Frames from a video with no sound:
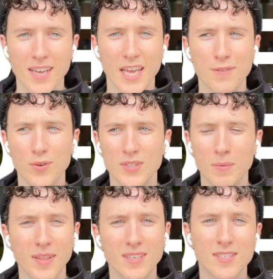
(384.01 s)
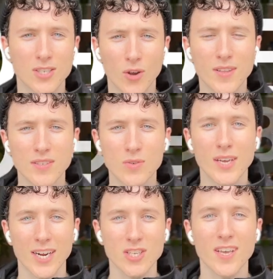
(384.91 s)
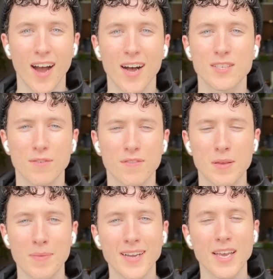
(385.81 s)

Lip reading: If you're someone that doesn't know this, you can actually ask for feedback.